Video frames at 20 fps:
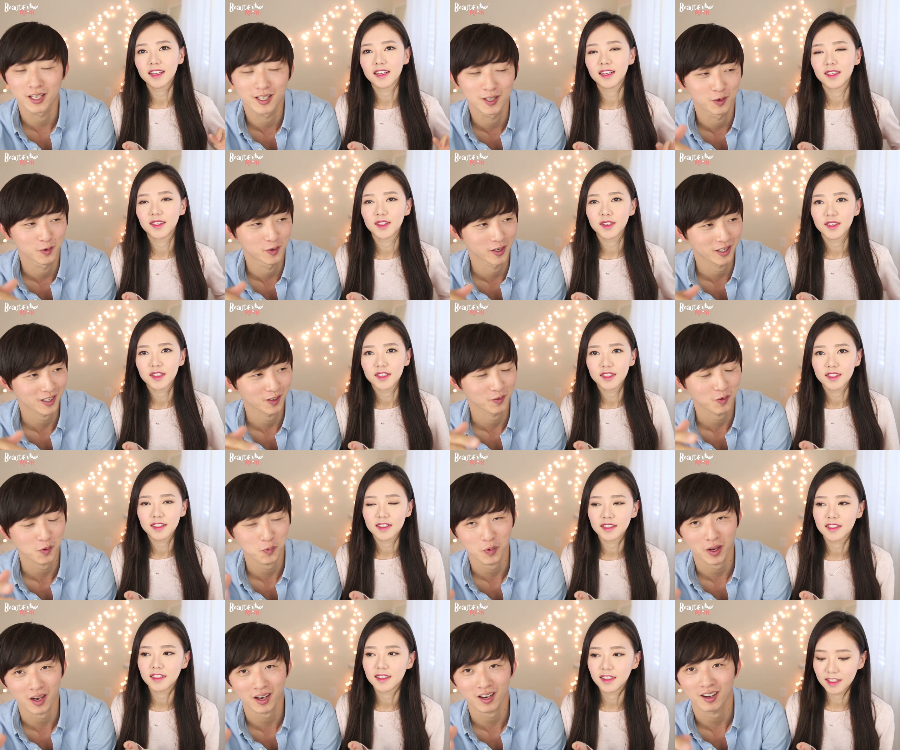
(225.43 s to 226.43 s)
Speaker 1: reason we're
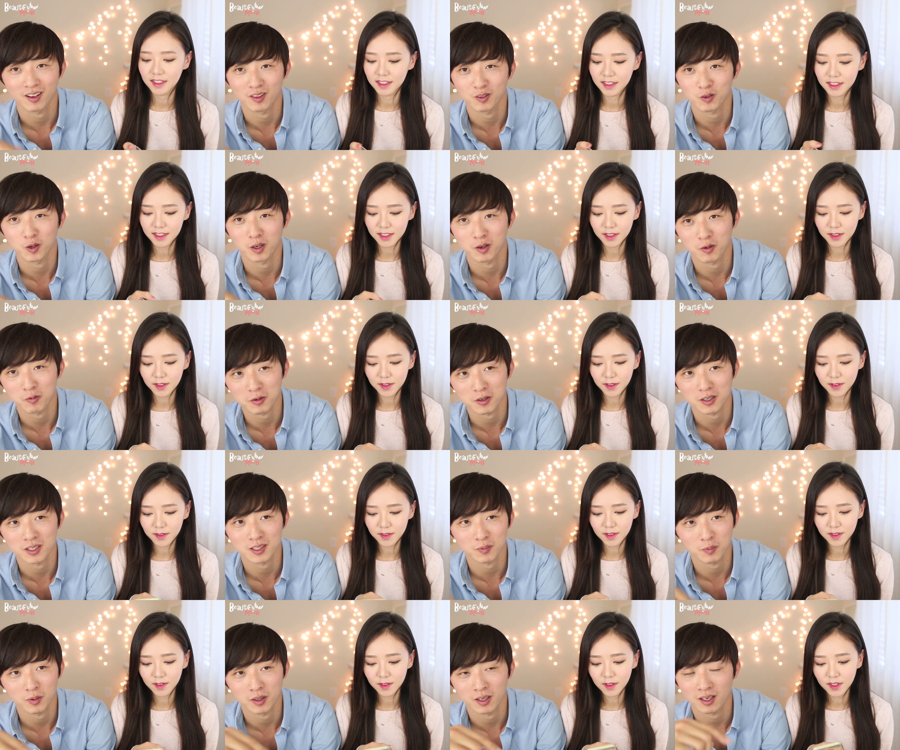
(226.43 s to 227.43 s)
coming back on
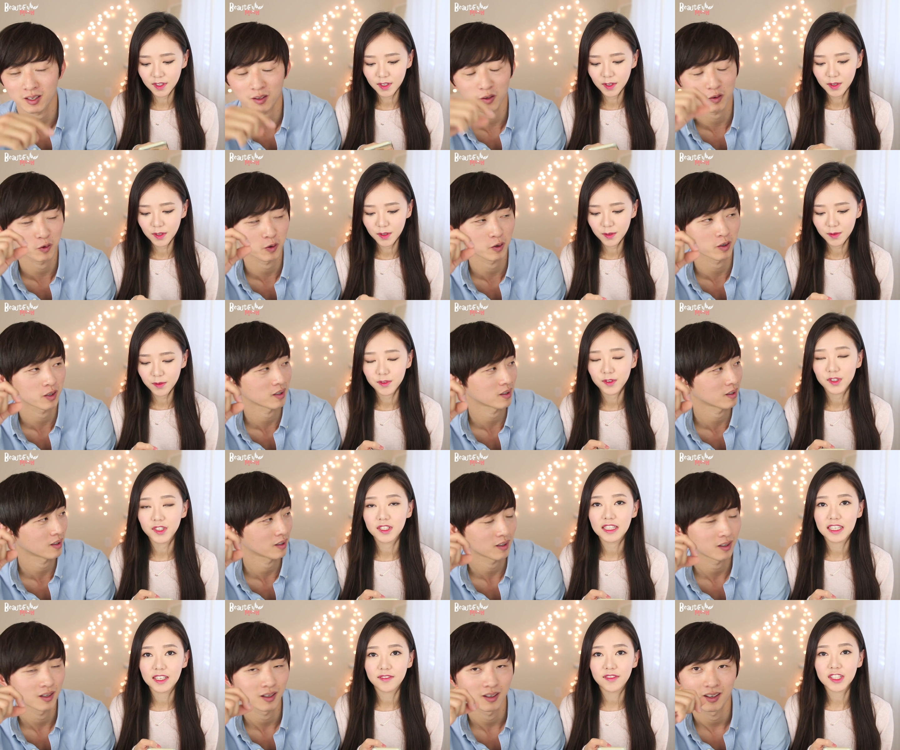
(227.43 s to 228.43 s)
21st, but we're,
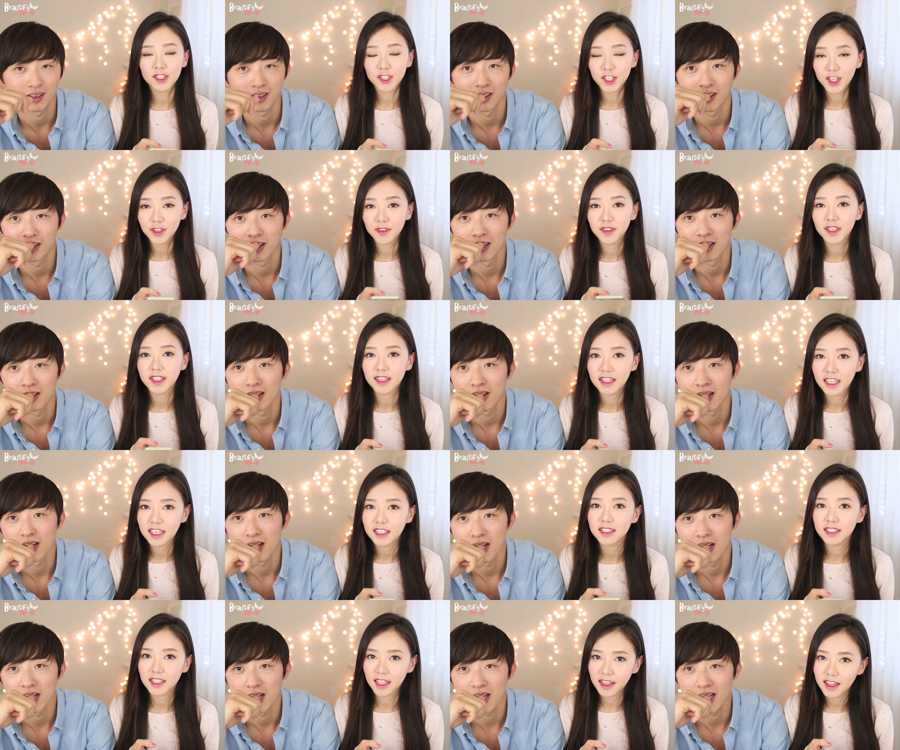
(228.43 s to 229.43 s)
Speaker 2: we're leaving to Korea
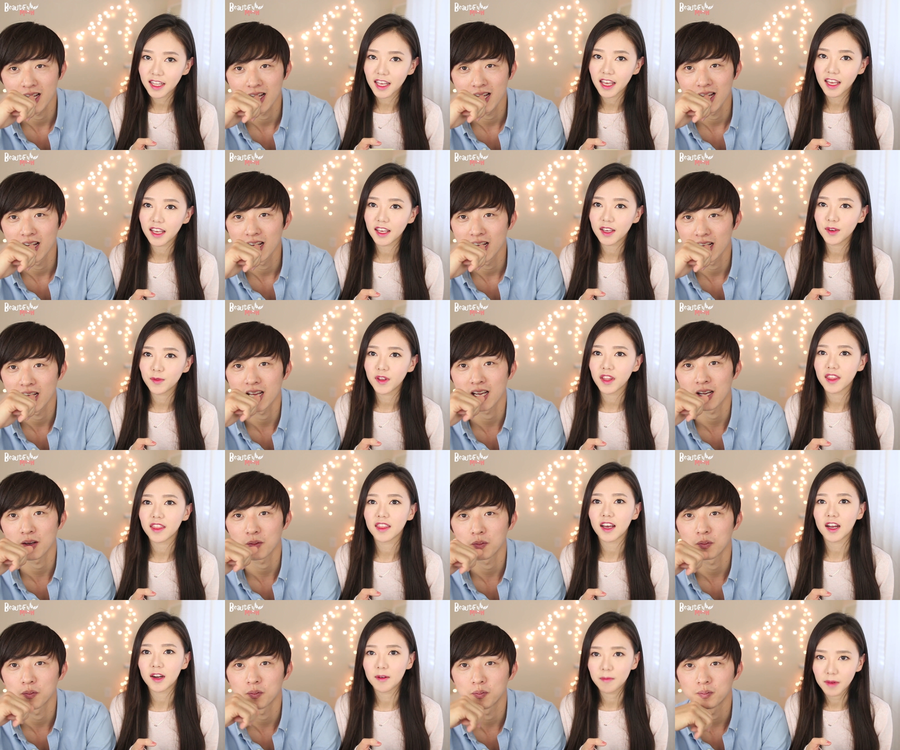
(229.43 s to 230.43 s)
next Sunday with yeah.
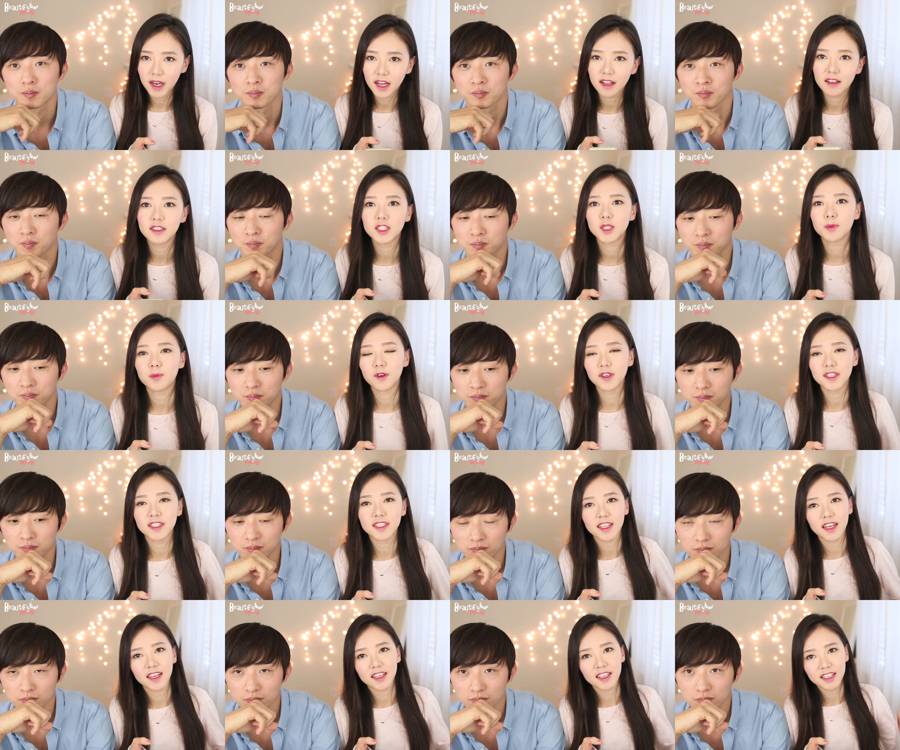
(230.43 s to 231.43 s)
our mileage
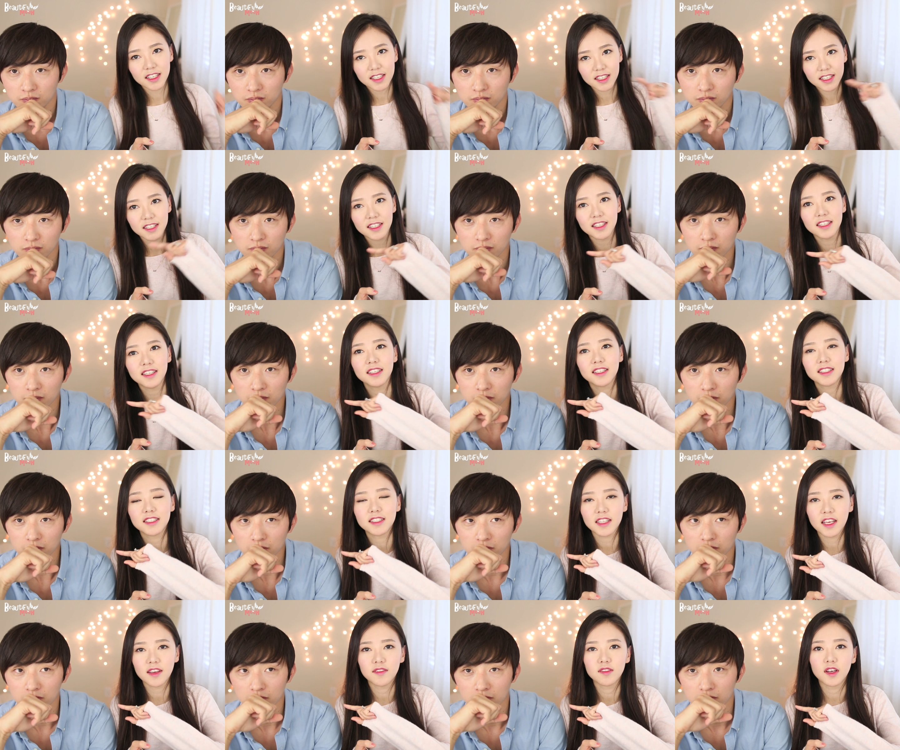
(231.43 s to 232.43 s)
points that he
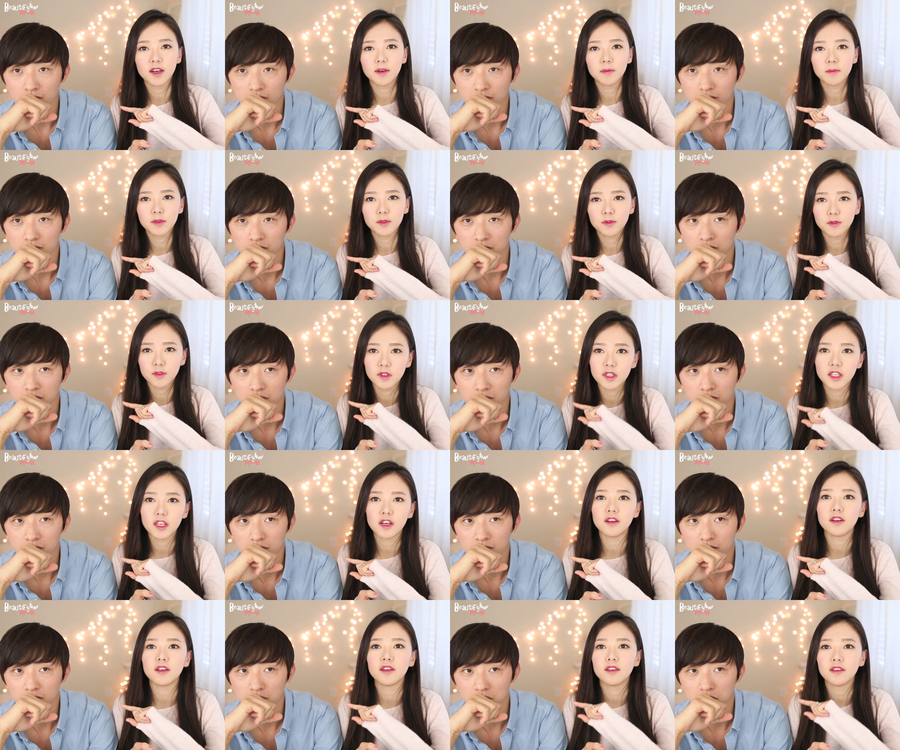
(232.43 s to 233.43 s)
saved up really